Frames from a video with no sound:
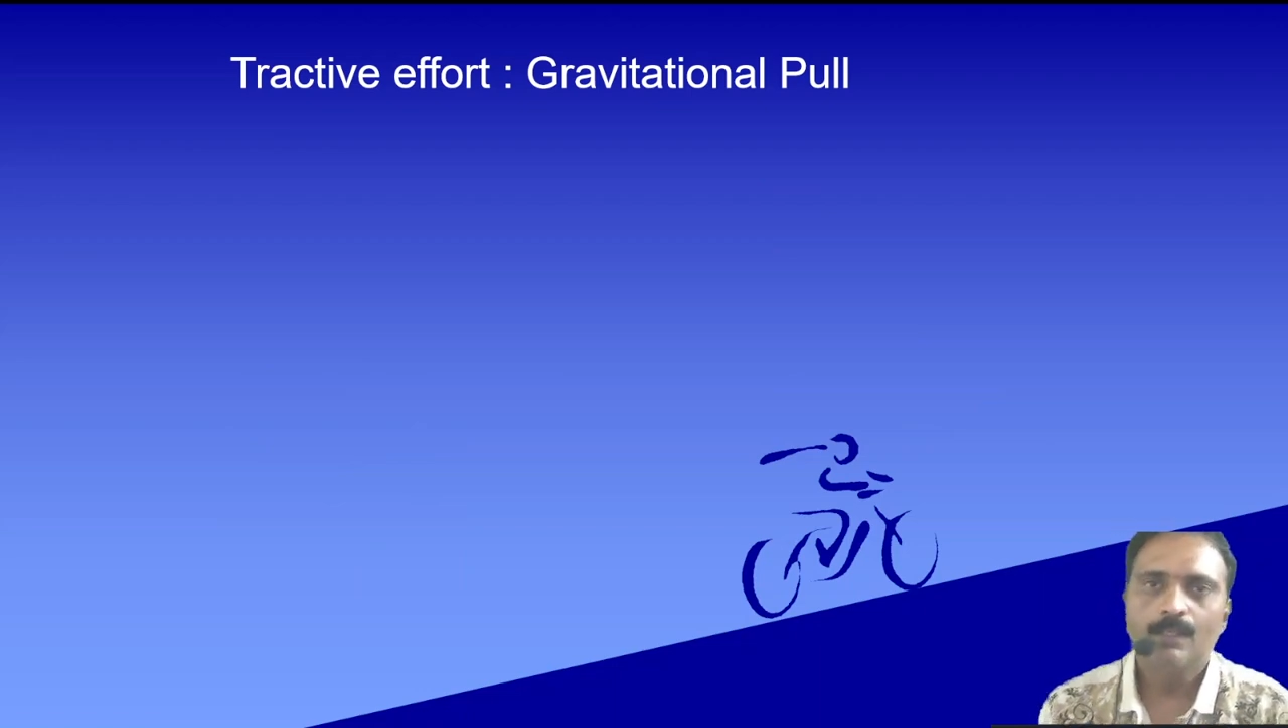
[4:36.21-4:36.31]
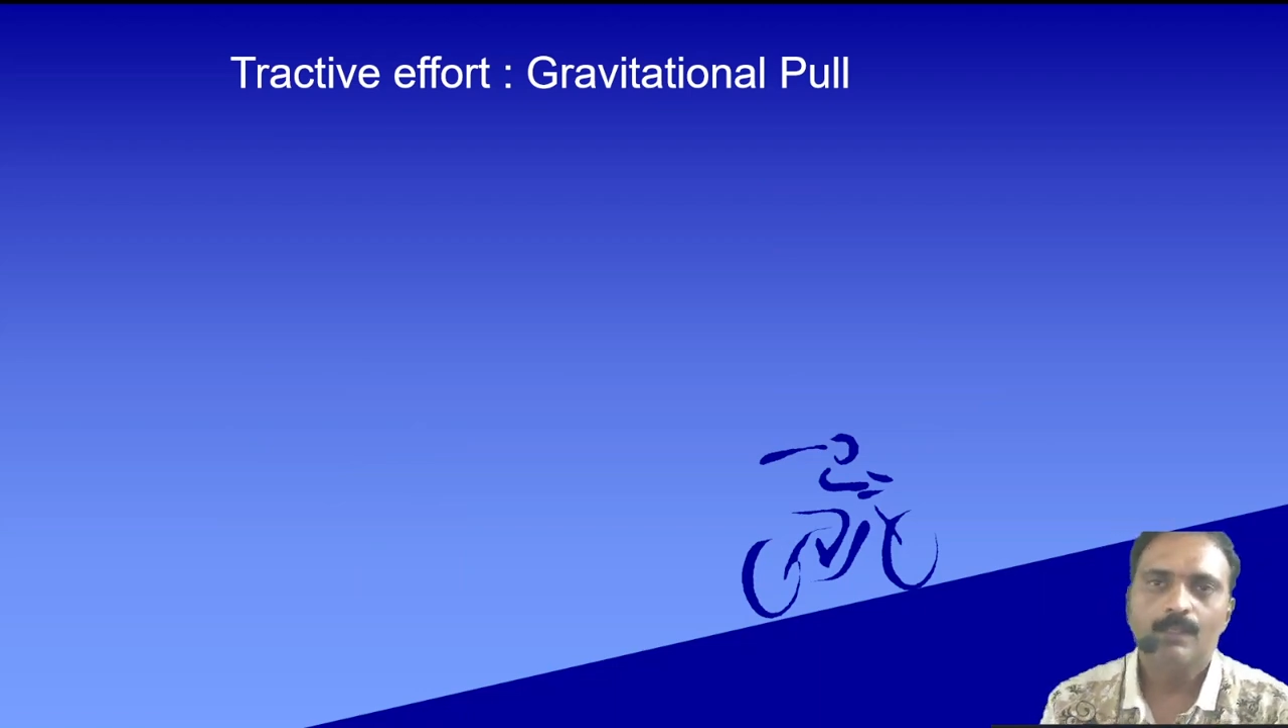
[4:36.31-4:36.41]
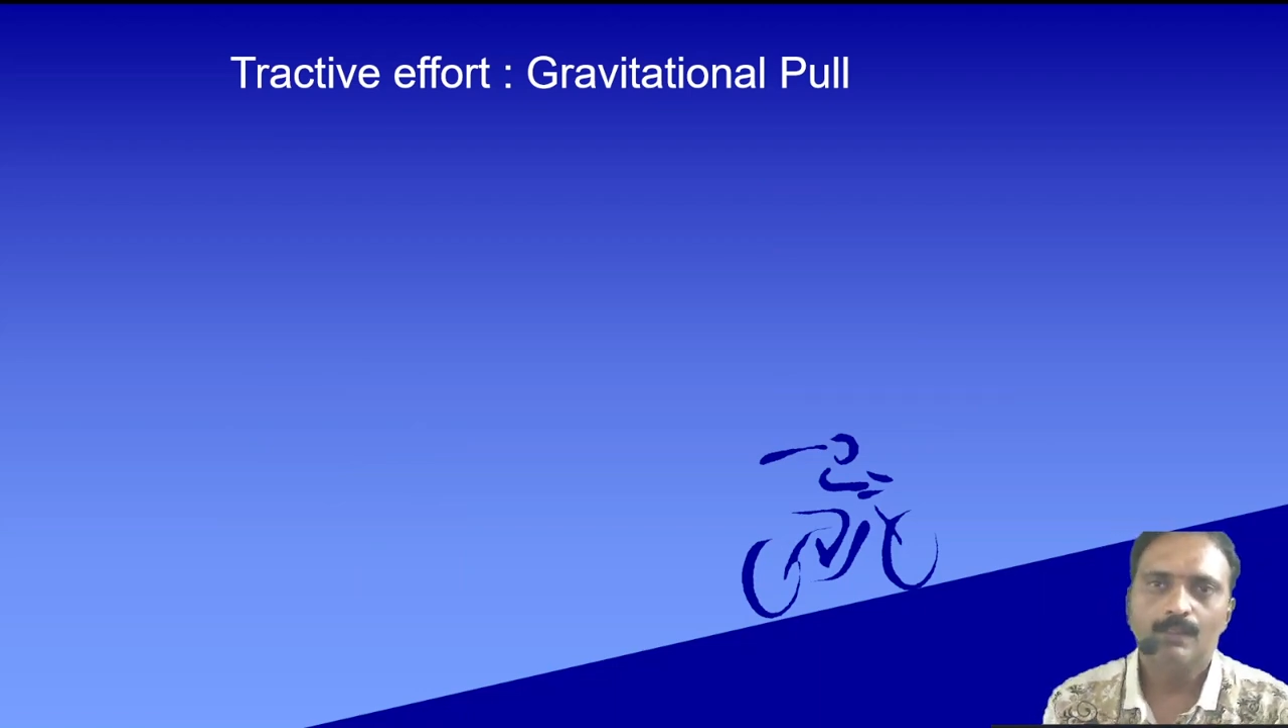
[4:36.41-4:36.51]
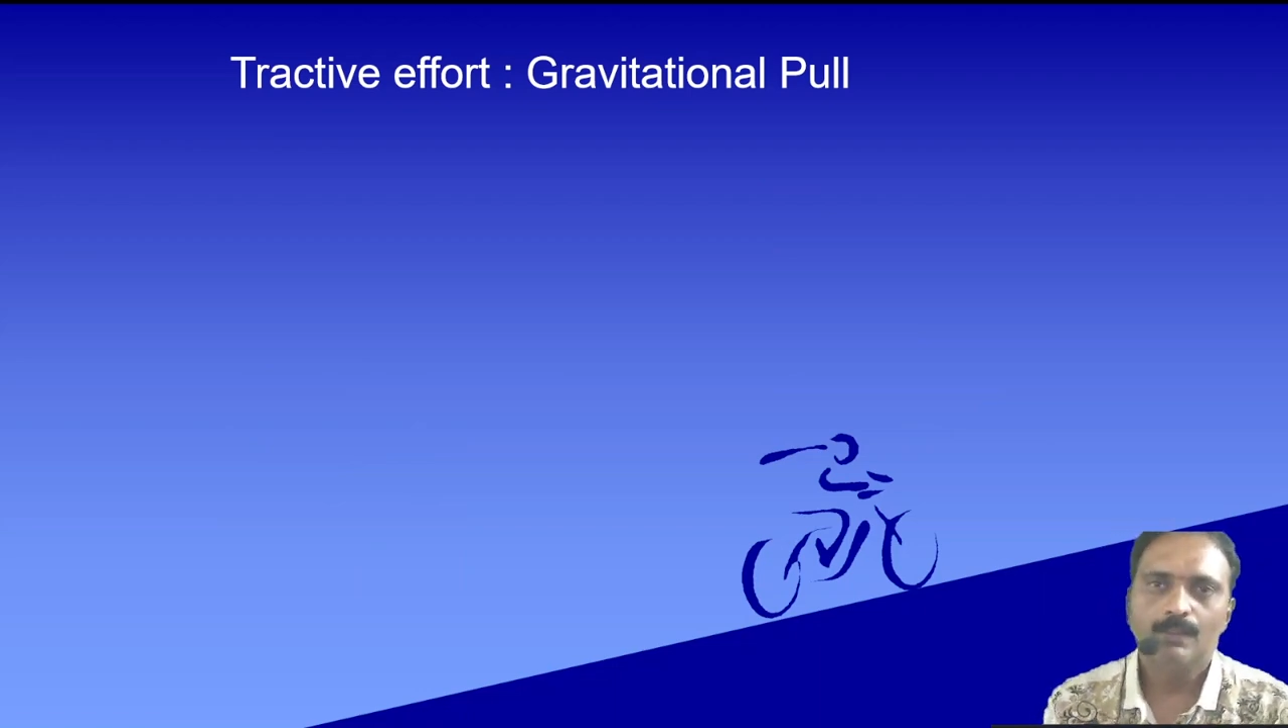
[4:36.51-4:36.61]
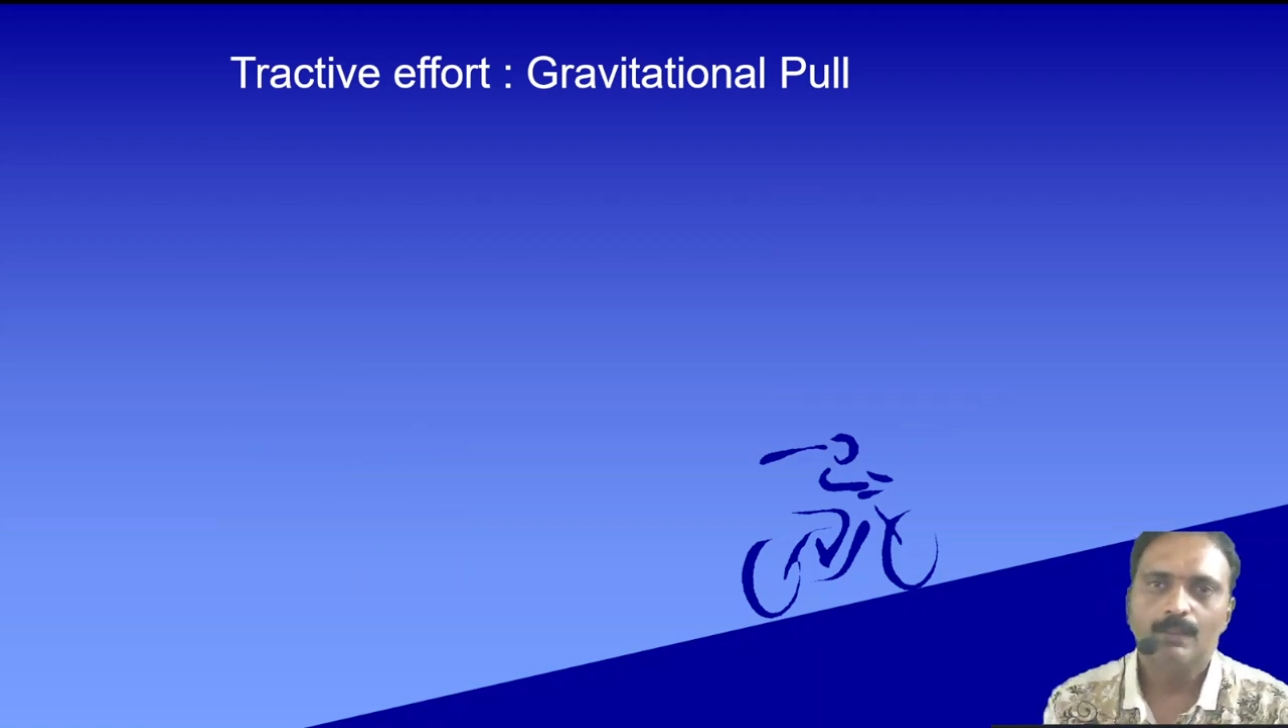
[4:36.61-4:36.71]

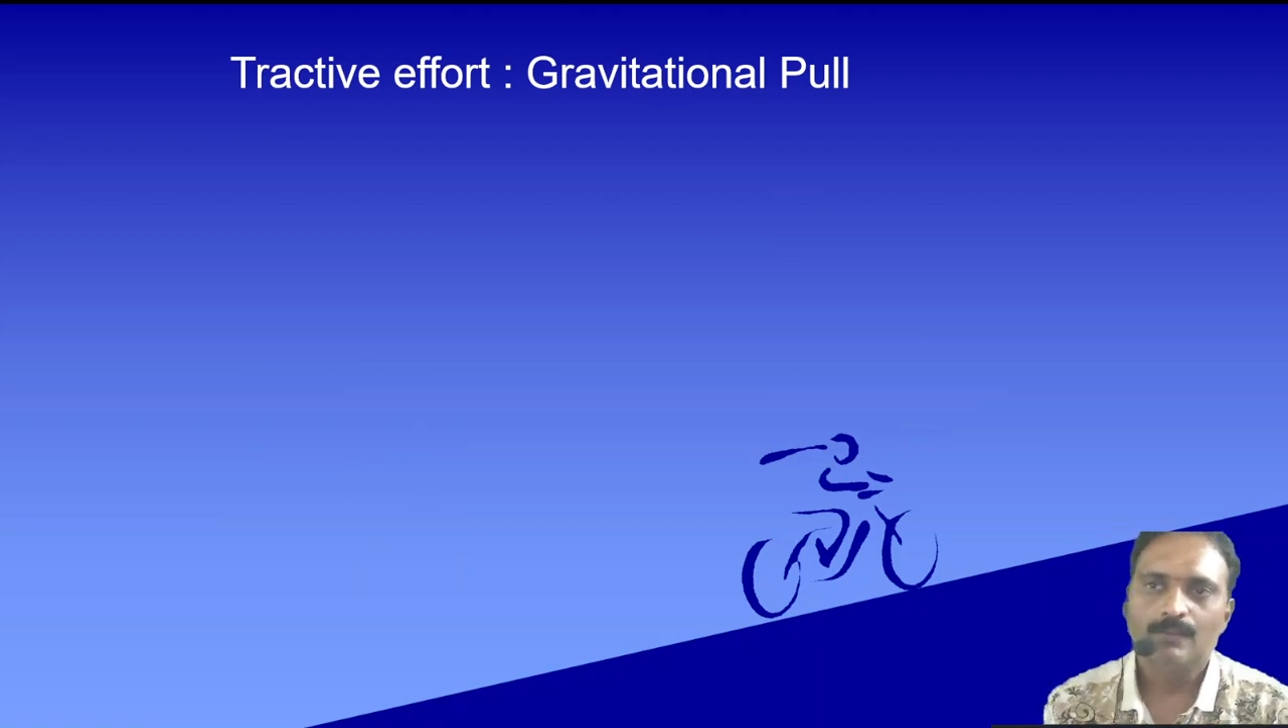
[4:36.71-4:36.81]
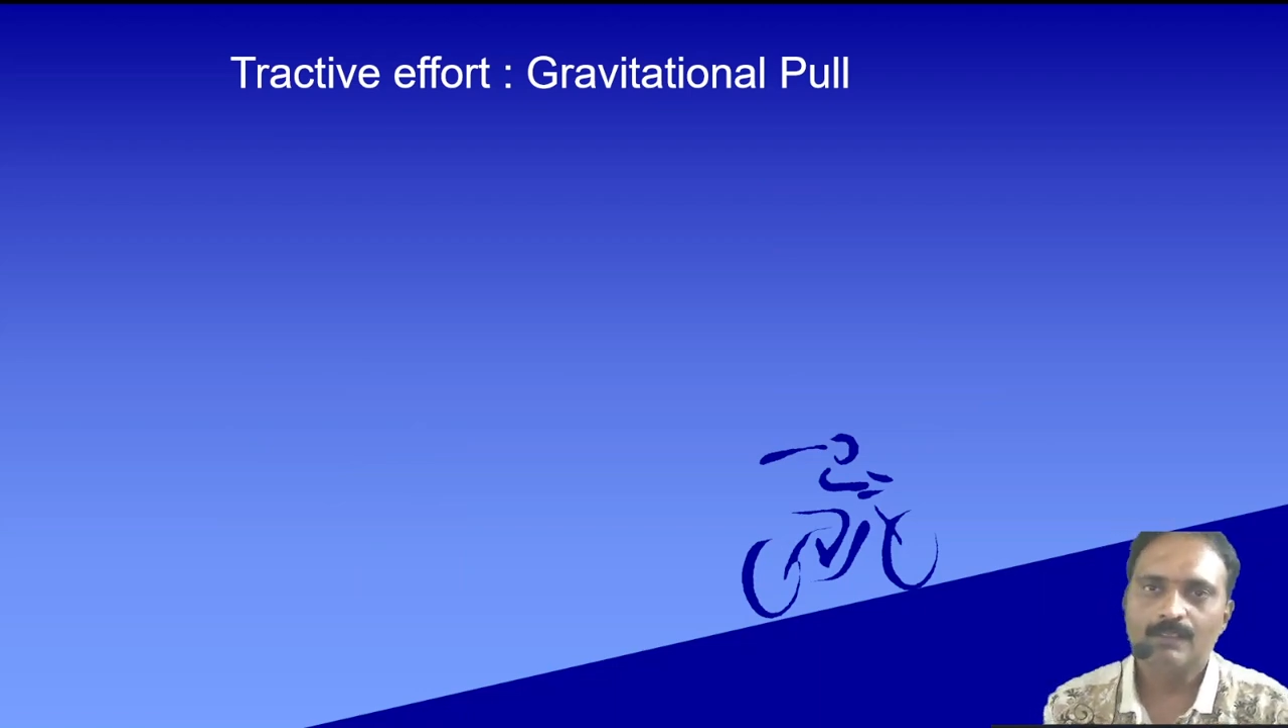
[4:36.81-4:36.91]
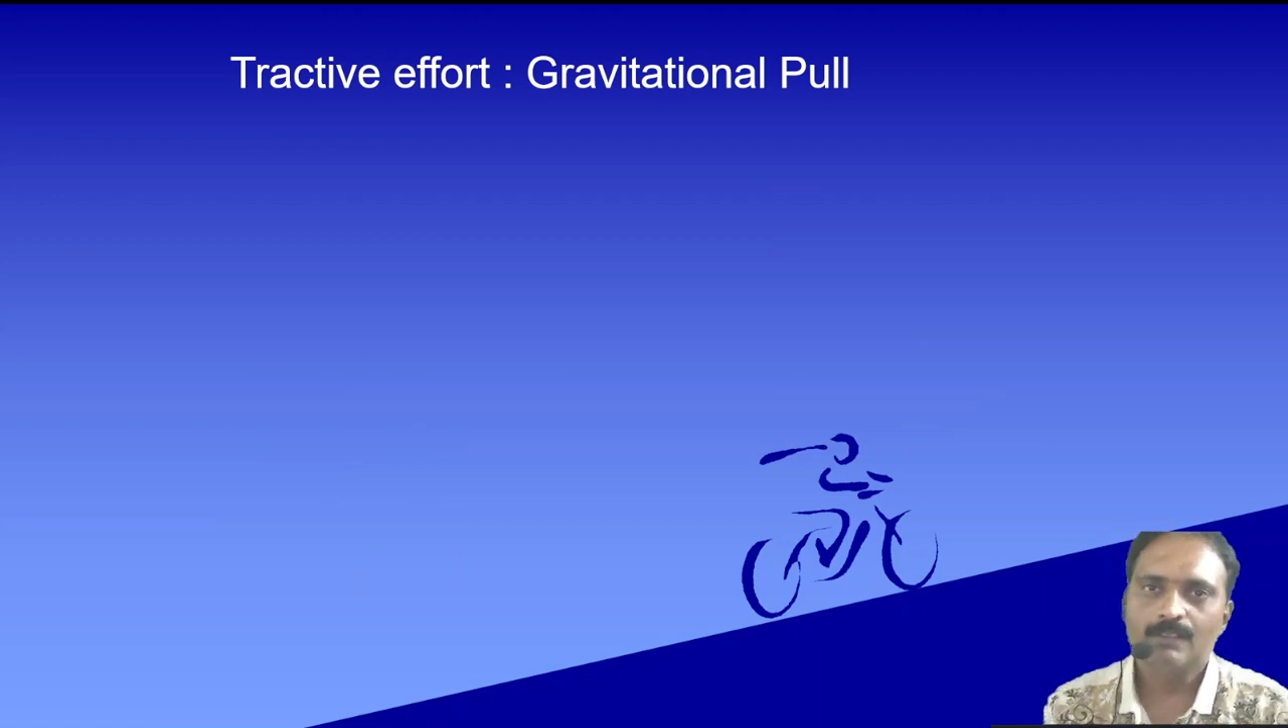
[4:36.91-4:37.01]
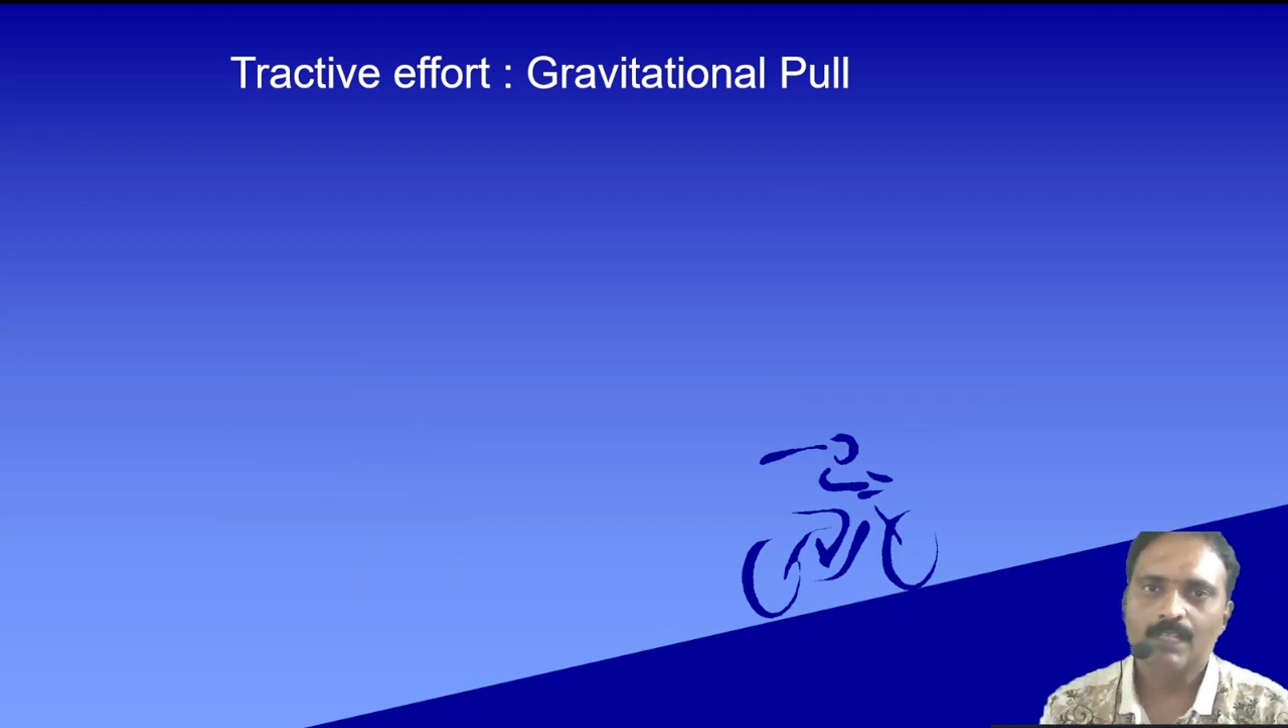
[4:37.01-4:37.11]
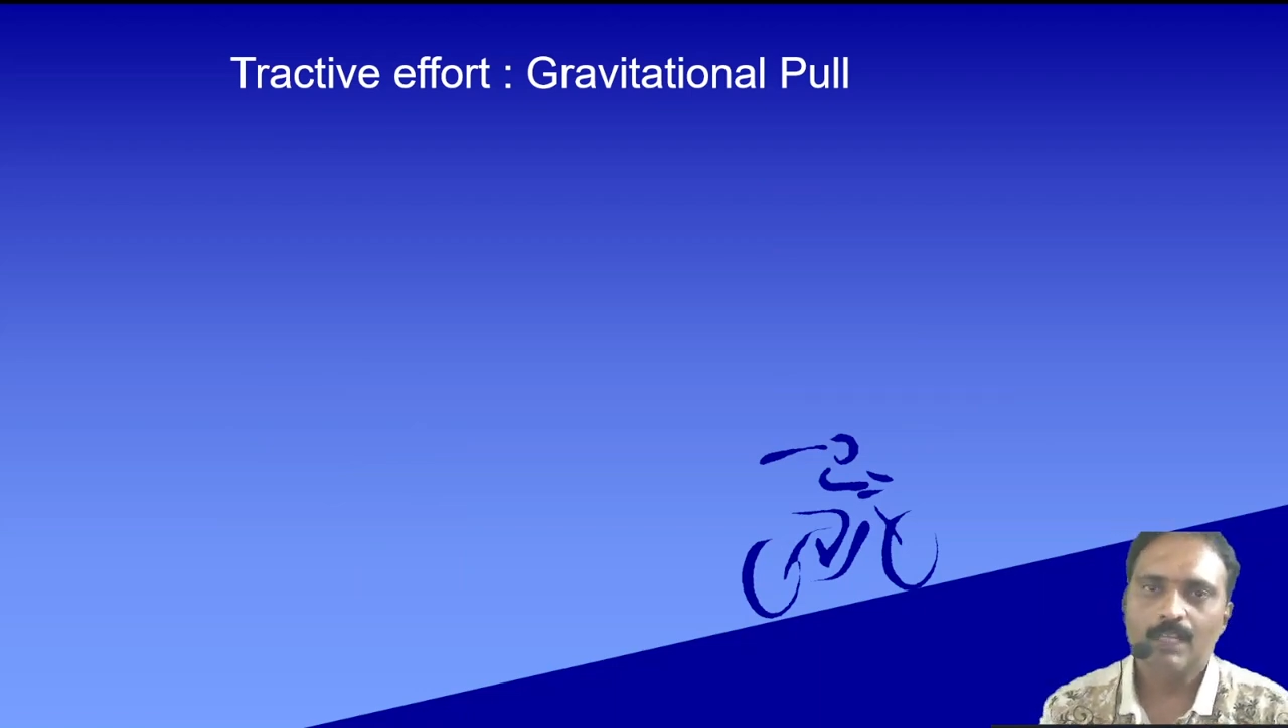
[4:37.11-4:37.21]
This
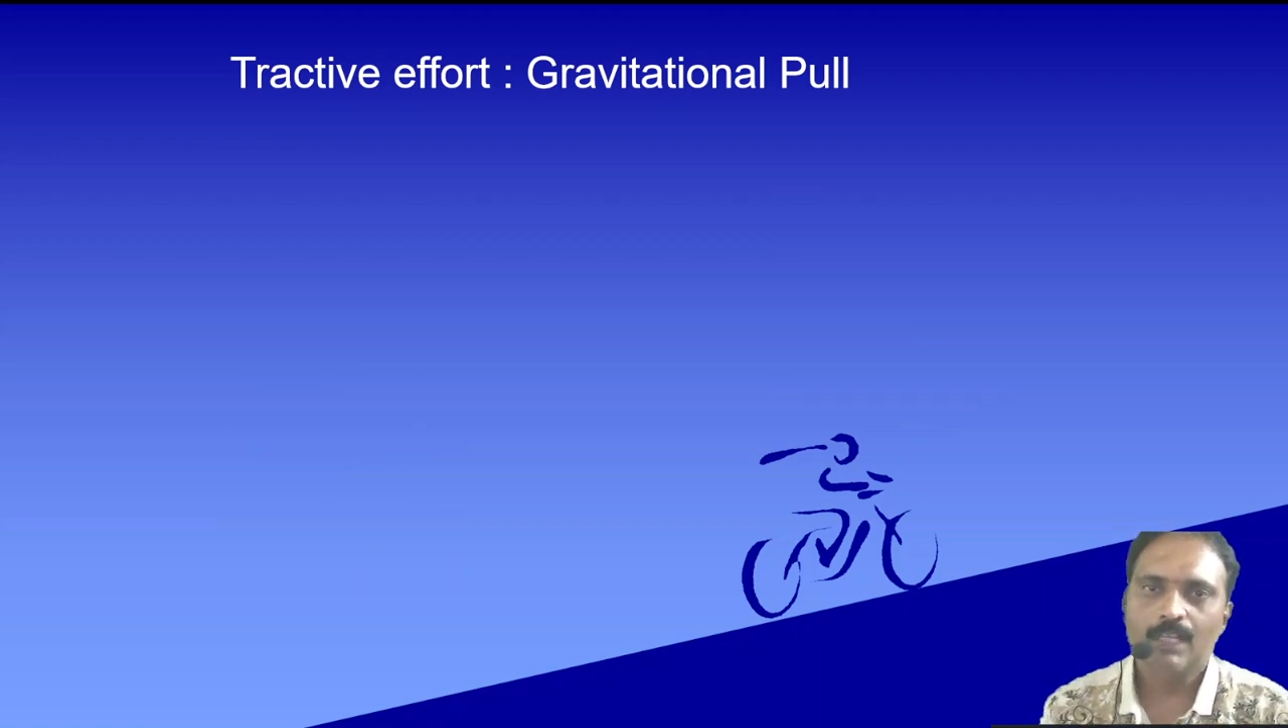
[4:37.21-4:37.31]
gravitational